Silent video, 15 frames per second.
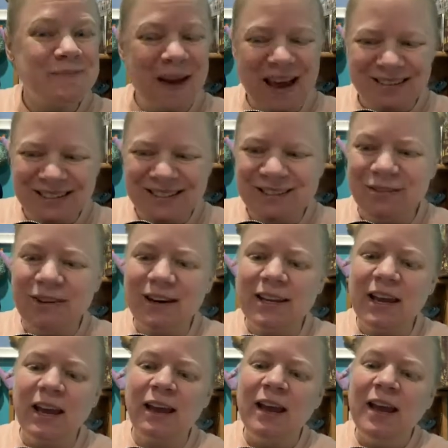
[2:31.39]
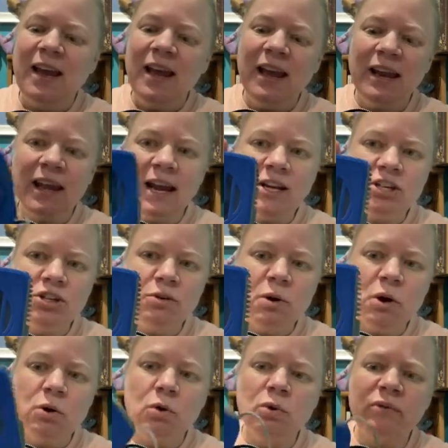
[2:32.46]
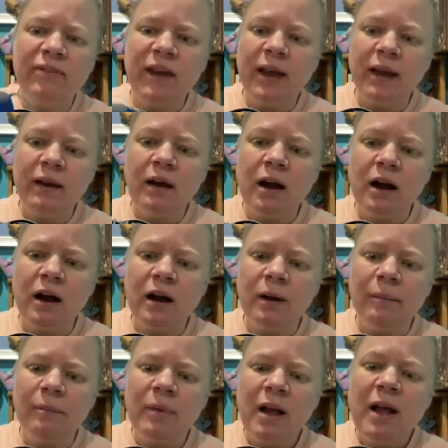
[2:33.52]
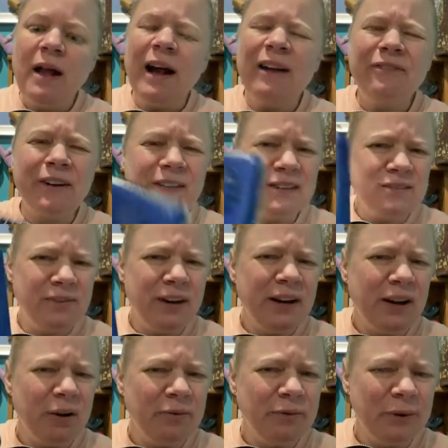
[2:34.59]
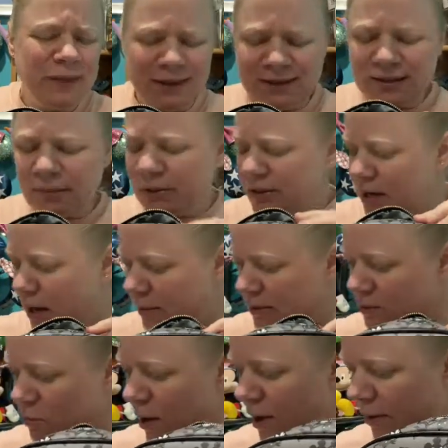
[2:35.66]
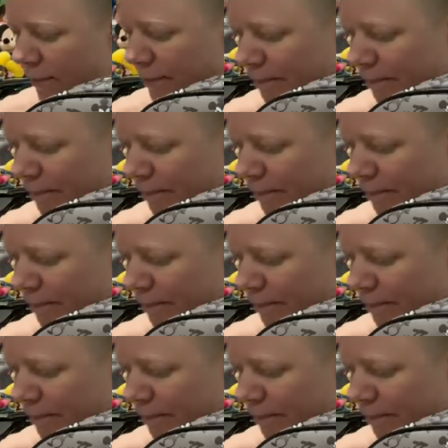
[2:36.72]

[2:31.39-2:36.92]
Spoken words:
Battery's still working. An H2o Cool Fan. I find this very helpful in the summertime as well.